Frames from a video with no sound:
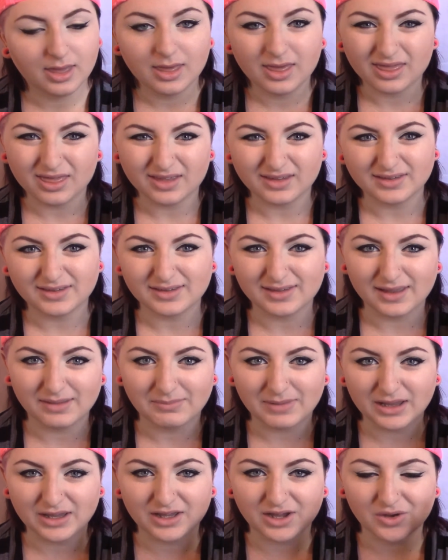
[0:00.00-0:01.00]
This is like
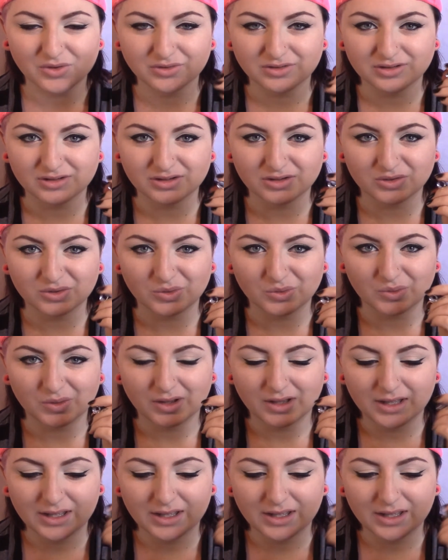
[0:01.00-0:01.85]
my go-to